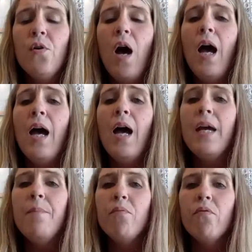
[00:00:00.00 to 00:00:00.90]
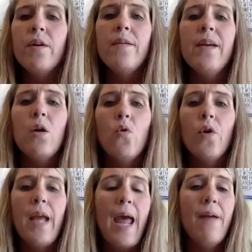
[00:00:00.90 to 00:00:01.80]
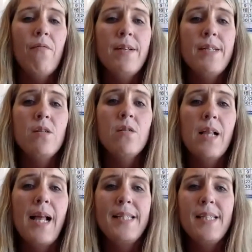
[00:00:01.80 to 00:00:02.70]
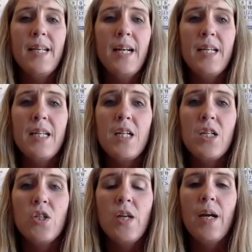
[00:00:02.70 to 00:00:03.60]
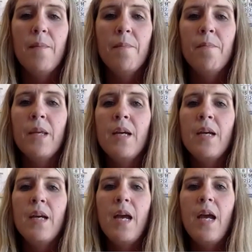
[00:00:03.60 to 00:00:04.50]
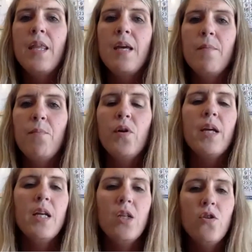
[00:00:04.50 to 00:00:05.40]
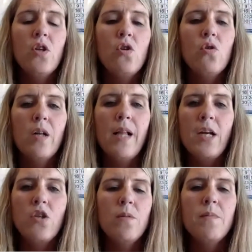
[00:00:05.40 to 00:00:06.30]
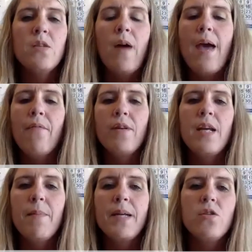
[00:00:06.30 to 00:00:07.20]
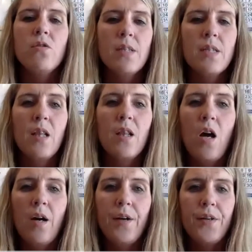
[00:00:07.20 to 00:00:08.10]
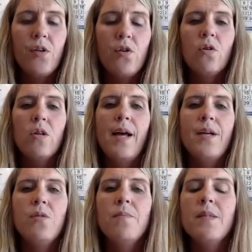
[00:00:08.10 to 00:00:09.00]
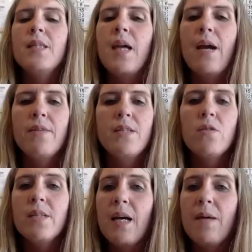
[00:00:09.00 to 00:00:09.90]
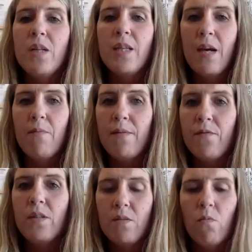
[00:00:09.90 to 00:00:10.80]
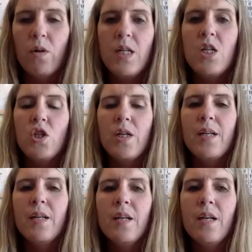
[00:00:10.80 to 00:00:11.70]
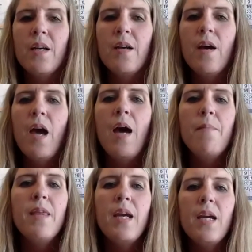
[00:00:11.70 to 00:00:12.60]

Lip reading: I pre-record every single class that I teach and then put it into the Google Classroom. And so every day my students can log onto the Google Classroom and see every single subject that we're teaching. They